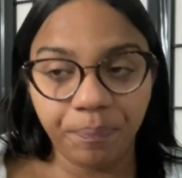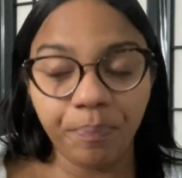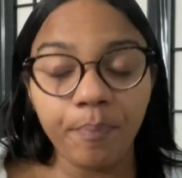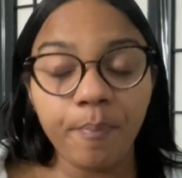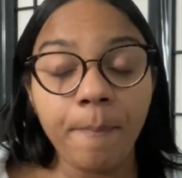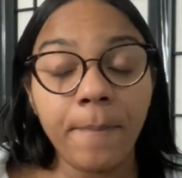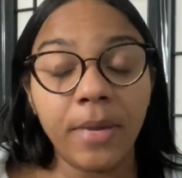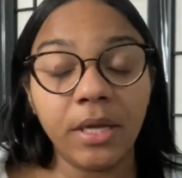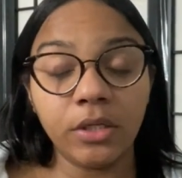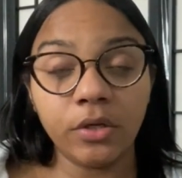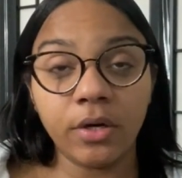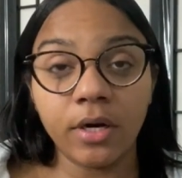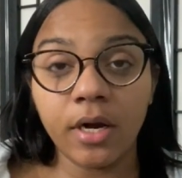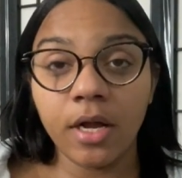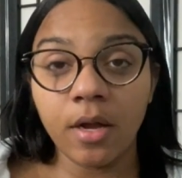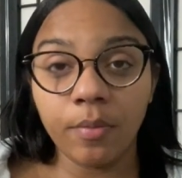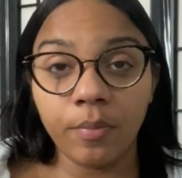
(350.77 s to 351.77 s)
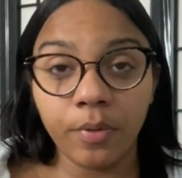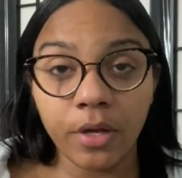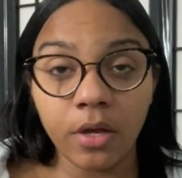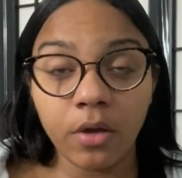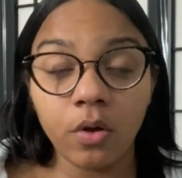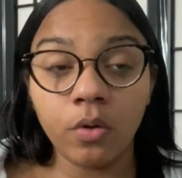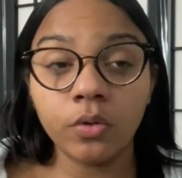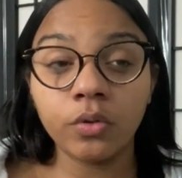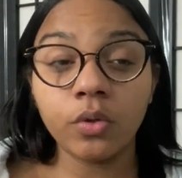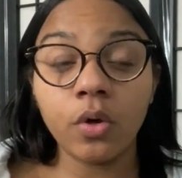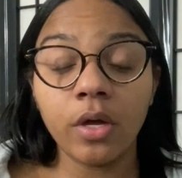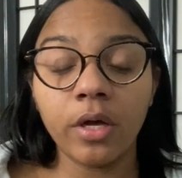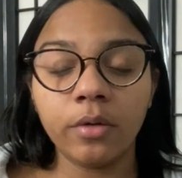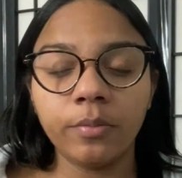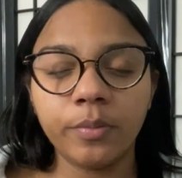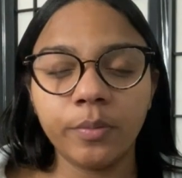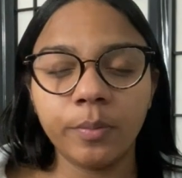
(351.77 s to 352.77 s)
My daughter Gabrielle also
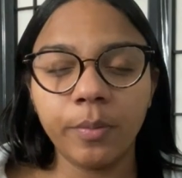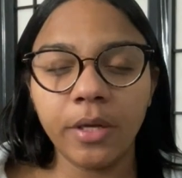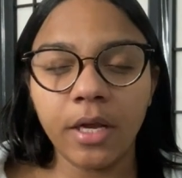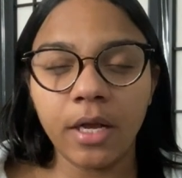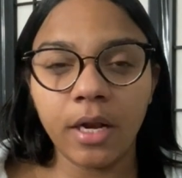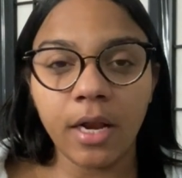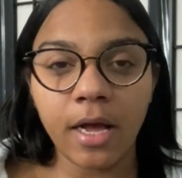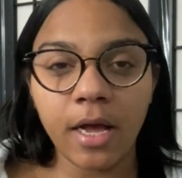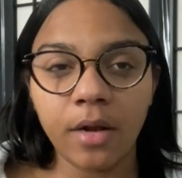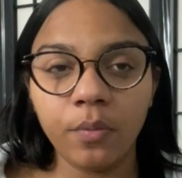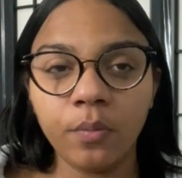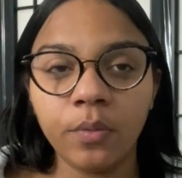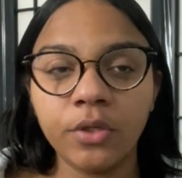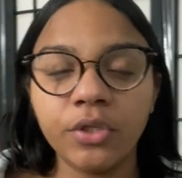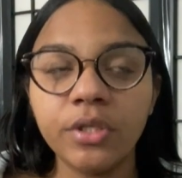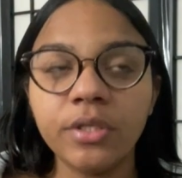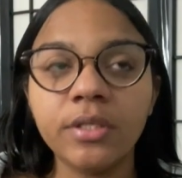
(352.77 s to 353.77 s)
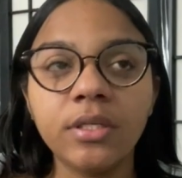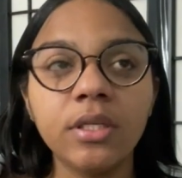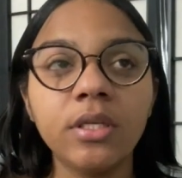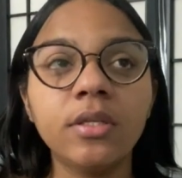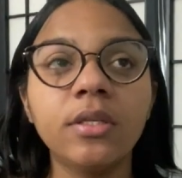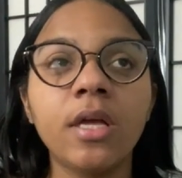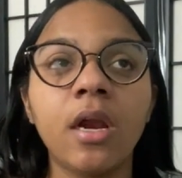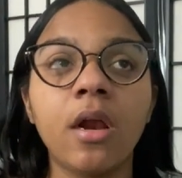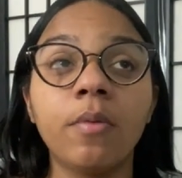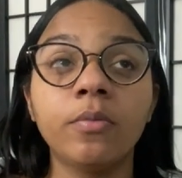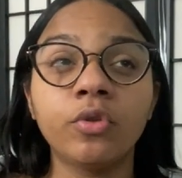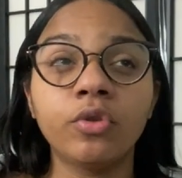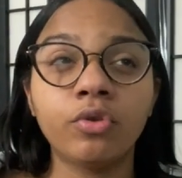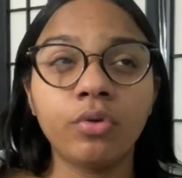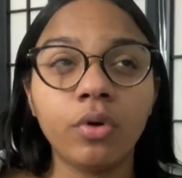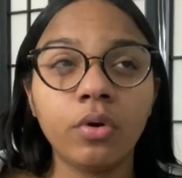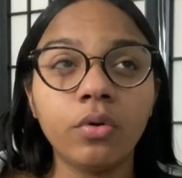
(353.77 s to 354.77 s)
helps me a lot. When she sees that I'm
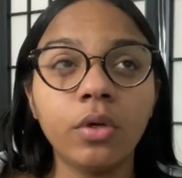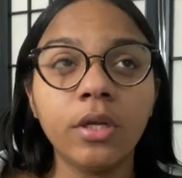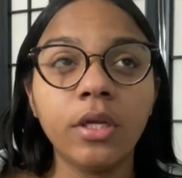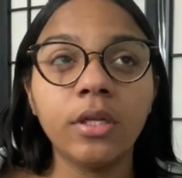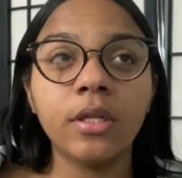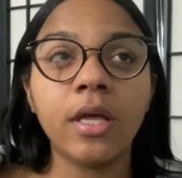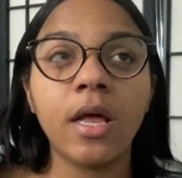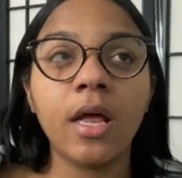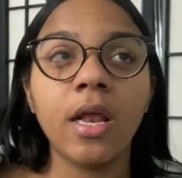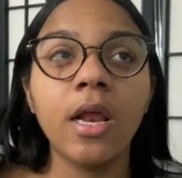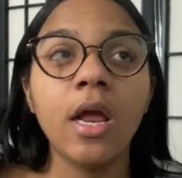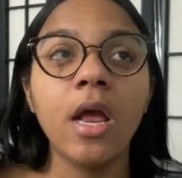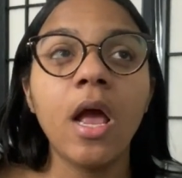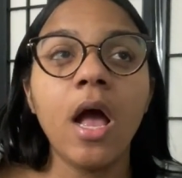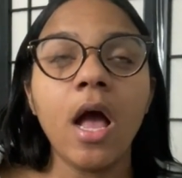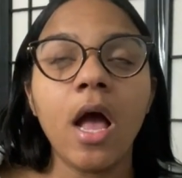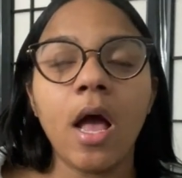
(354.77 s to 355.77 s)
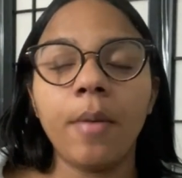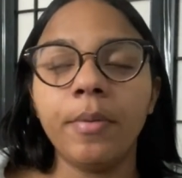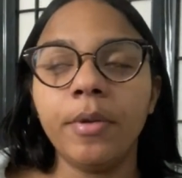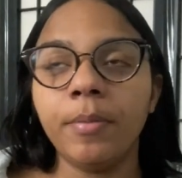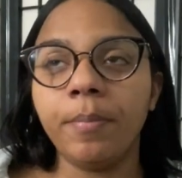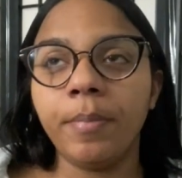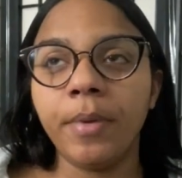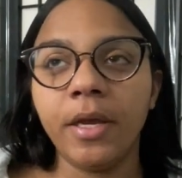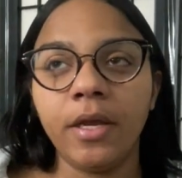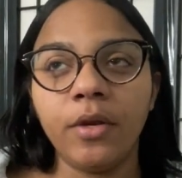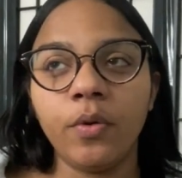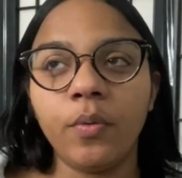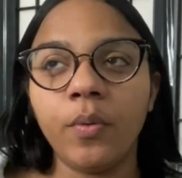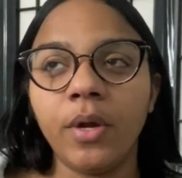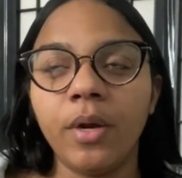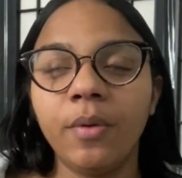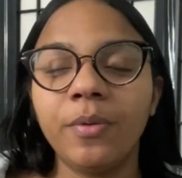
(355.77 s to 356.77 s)
struggling, that I'm in pain or
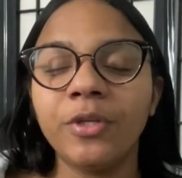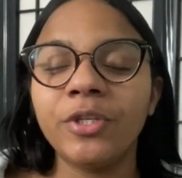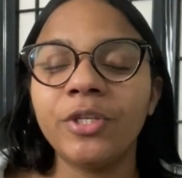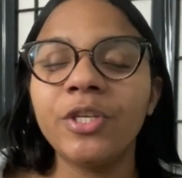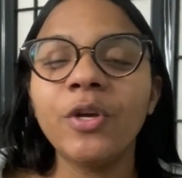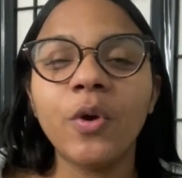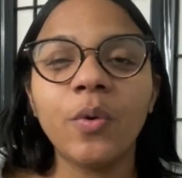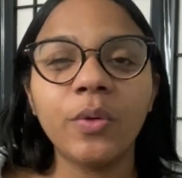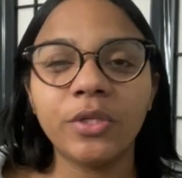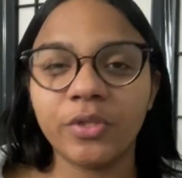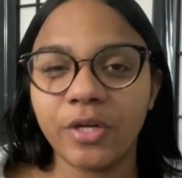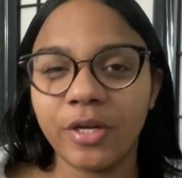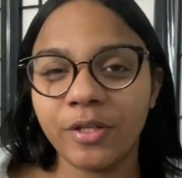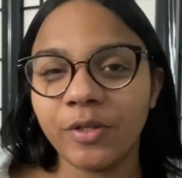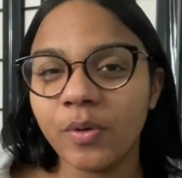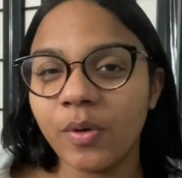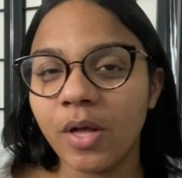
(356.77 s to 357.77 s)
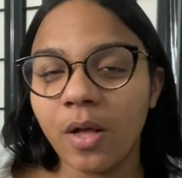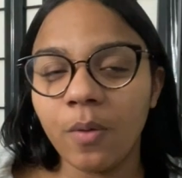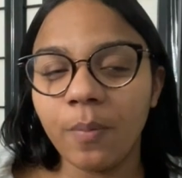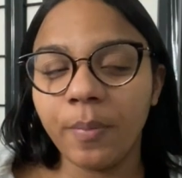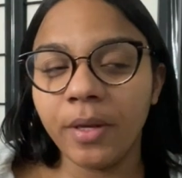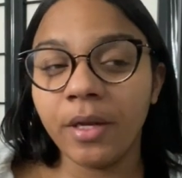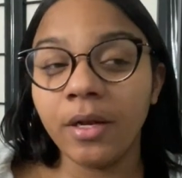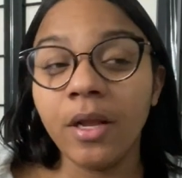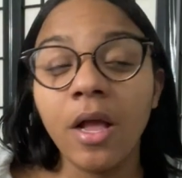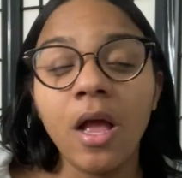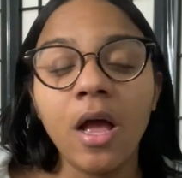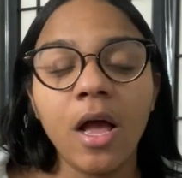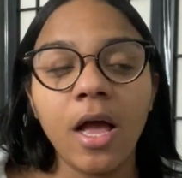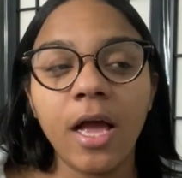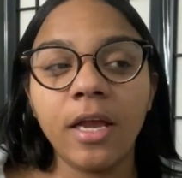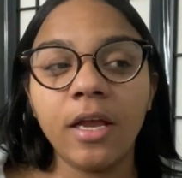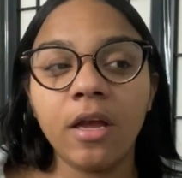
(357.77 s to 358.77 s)
whatever, she always tries to help, and
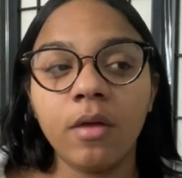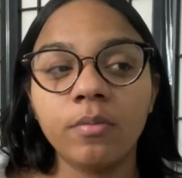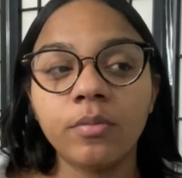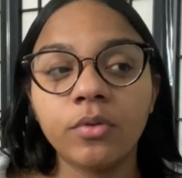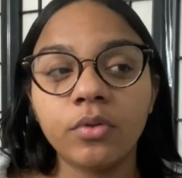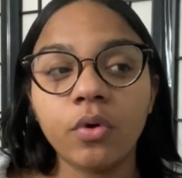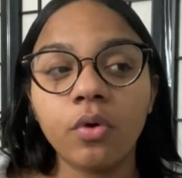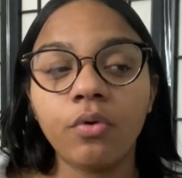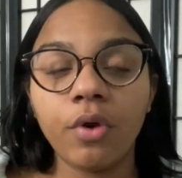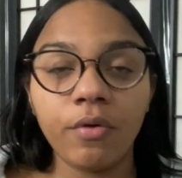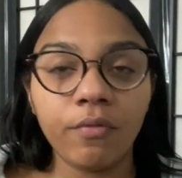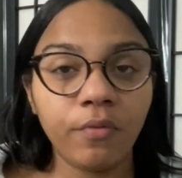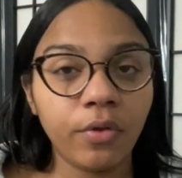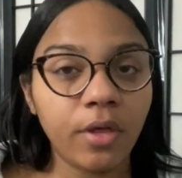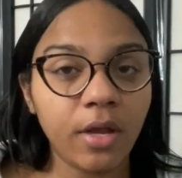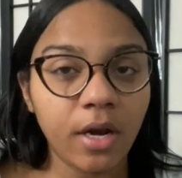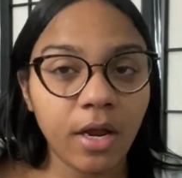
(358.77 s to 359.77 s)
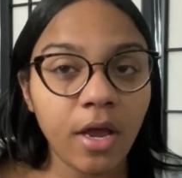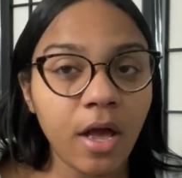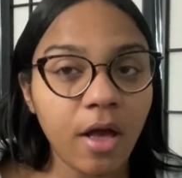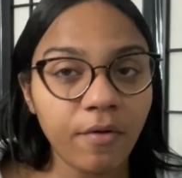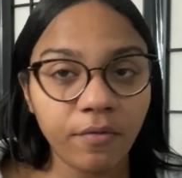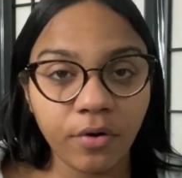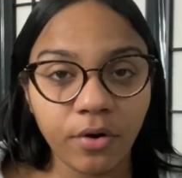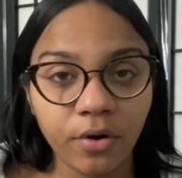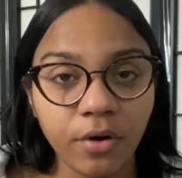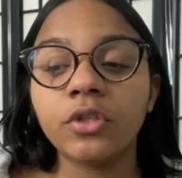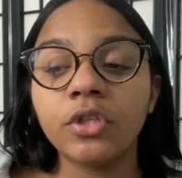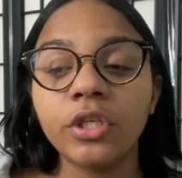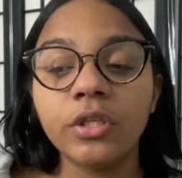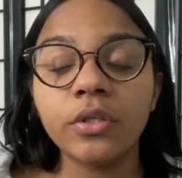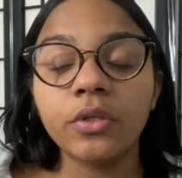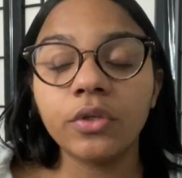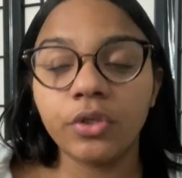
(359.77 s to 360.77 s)
I am so grateful that I have her.
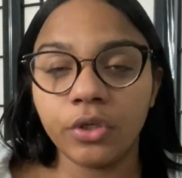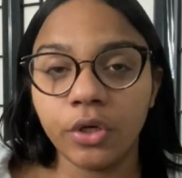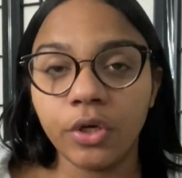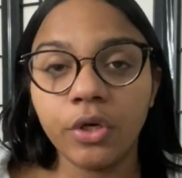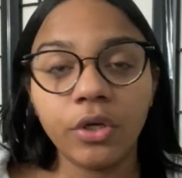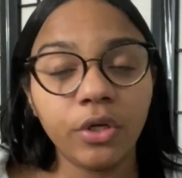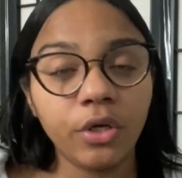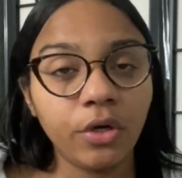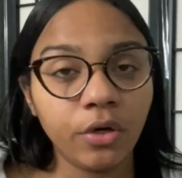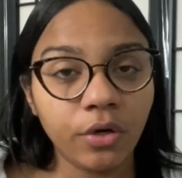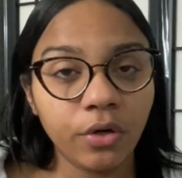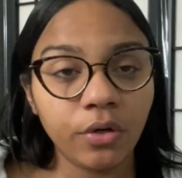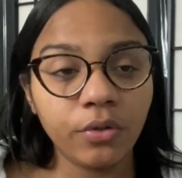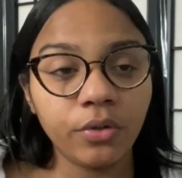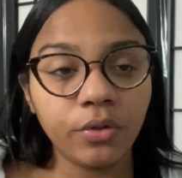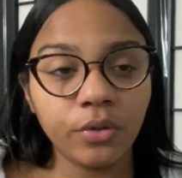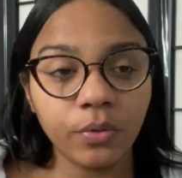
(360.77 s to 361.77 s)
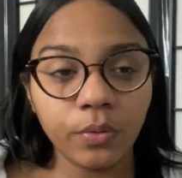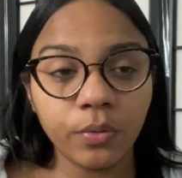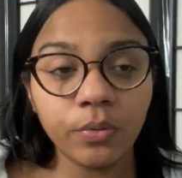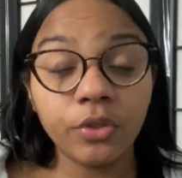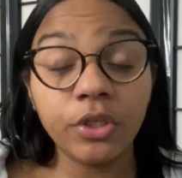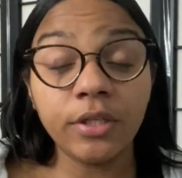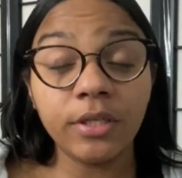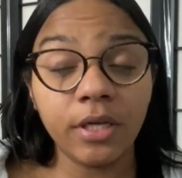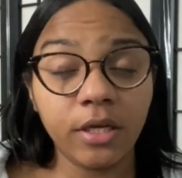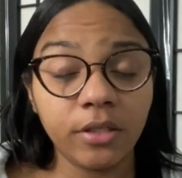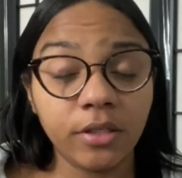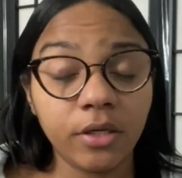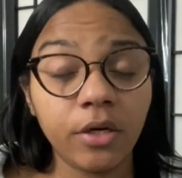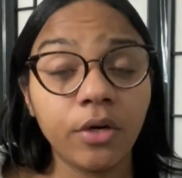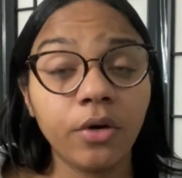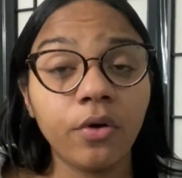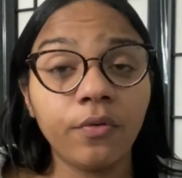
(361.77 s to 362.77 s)
She's such a good girl too. She takes
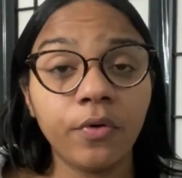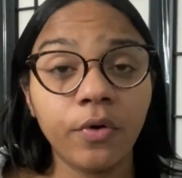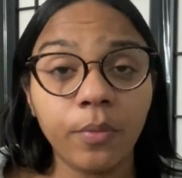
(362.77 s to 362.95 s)
care of her